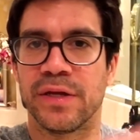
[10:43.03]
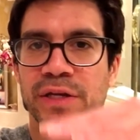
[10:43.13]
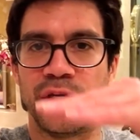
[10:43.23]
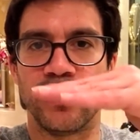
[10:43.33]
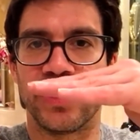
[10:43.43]

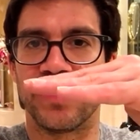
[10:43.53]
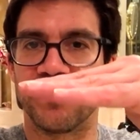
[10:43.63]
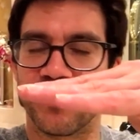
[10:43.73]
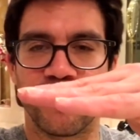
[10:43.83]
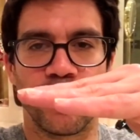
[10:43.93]
You can
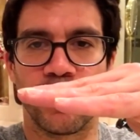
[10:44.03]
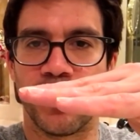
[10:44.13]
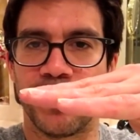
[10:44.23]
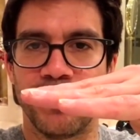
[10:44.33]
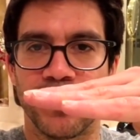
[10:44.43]
perform what
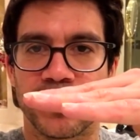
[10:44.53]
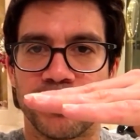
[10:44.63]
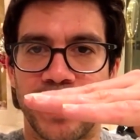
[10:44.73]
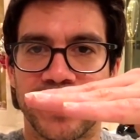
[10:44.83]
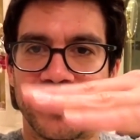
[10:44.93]
people
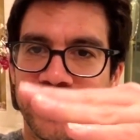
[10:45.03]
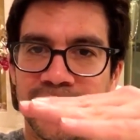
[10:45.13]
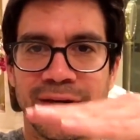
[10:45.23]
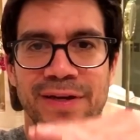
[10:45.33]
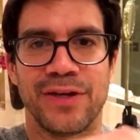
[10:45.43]
expect.
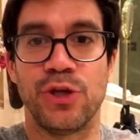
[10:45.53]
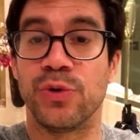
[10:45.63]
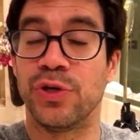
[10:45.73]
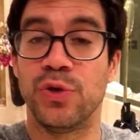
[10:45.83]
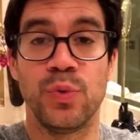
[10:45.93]
You
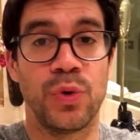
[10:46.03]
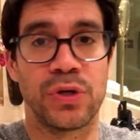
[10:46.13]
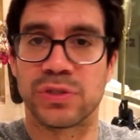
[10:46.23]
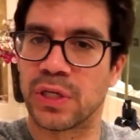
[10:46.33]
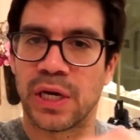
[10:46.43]
can do
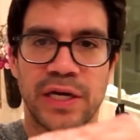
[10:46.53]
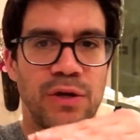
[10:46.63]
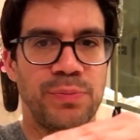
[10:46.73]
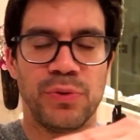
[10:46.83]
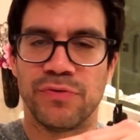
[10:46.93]
worse. God
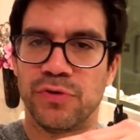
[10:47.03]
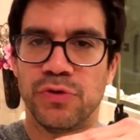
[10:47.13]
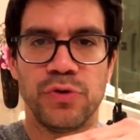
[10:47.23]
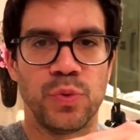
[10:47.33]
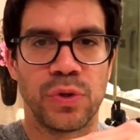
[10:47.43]
help you if you
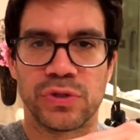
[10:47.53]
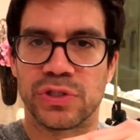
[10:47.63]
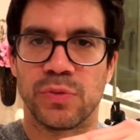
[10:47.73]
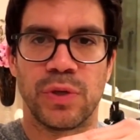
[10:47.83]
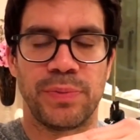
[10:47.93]
do worse
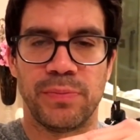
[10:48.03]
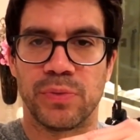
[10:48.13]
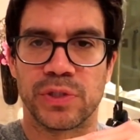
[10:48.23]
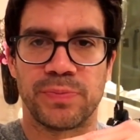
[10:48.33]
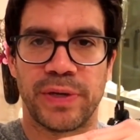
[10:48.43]
than what people
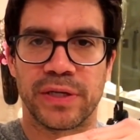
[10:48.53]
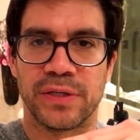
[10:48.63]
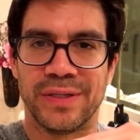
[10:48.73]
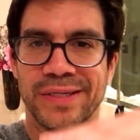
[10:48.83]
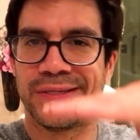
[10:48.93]
expect.
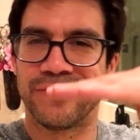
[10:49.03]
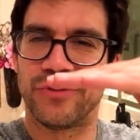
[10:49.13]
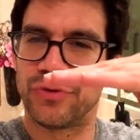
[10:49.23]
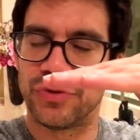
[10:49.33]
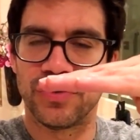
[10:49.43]
If
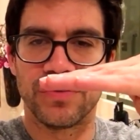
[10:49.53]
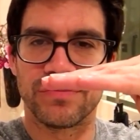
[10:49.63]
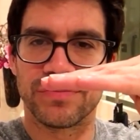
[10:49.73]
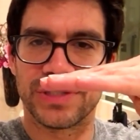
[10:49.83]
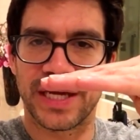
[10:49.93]
you do
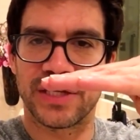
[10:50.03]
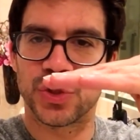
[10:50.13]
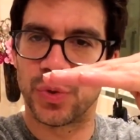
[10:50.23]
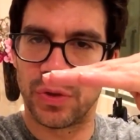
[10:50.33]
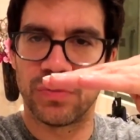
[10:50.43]
status
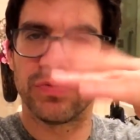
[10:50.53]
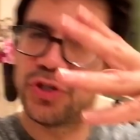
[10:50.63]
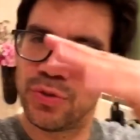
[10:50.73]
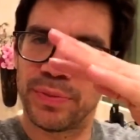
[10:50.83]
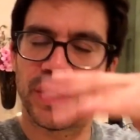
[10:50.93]
quo,
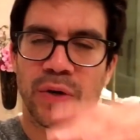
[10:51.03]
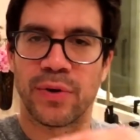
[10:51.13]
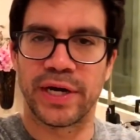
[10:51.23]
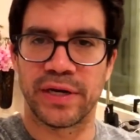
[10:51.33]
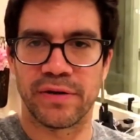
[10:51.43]
you'll be all
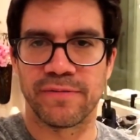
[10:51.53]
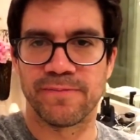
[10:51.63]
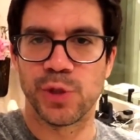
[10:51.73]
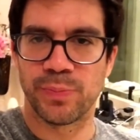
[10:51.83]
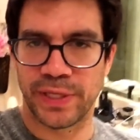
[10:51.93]
right.
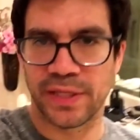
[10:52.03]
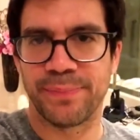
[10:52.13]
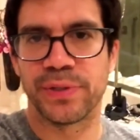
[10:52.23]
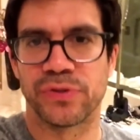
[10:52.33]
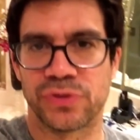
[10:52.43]
You'll pay the
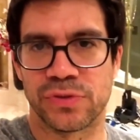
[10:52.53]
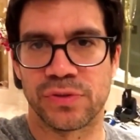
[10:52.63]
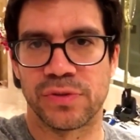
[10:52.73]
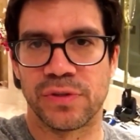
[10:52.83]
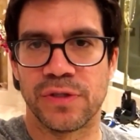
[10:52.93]
bills.
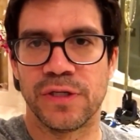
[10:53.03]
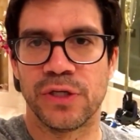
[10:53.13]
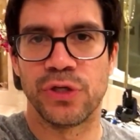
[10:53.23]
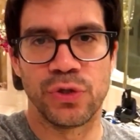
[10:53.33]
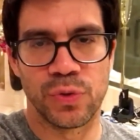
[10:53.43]

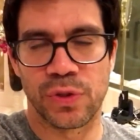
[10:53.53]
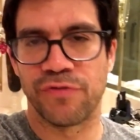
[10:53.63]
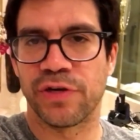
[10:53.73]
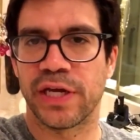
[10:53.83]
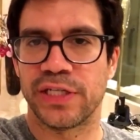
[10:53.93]
You'll go on a
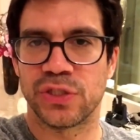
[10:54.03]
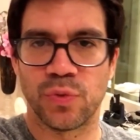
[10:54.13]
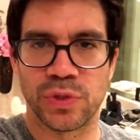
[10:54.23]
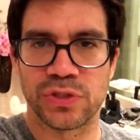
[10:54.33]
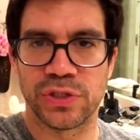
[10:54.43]
vacation
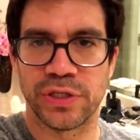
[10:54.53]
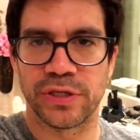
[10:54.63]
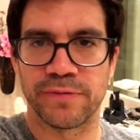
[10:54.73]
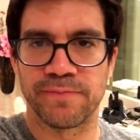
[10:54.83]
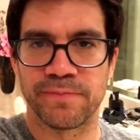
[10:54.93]
once a
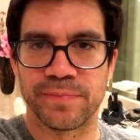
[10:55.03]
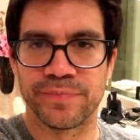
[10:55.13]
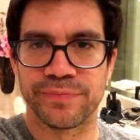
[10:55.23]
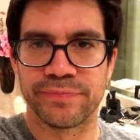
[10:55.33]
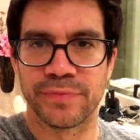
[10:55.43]
year.
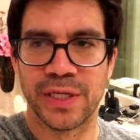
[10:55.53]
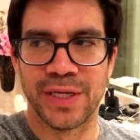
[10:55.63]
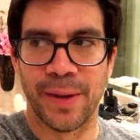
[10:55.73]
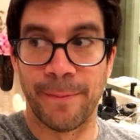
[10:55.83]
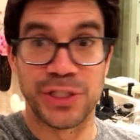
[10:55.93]

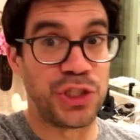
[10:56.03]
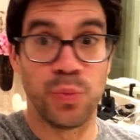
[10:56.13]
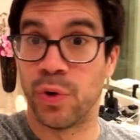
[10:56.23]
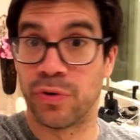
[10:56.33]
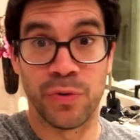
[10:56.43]
But you
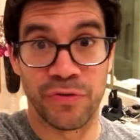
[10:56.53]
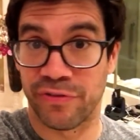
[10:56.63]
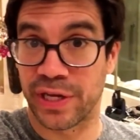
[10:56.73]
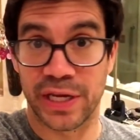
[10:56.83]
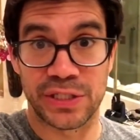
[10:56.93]
won't own a
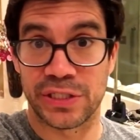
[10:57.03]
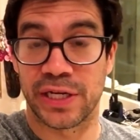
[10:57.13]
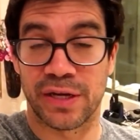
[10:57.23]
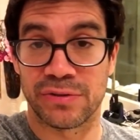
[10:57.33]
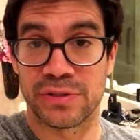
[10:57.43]
vacation
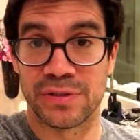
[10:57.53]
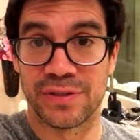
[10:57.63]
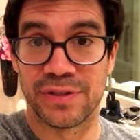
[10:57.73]
house.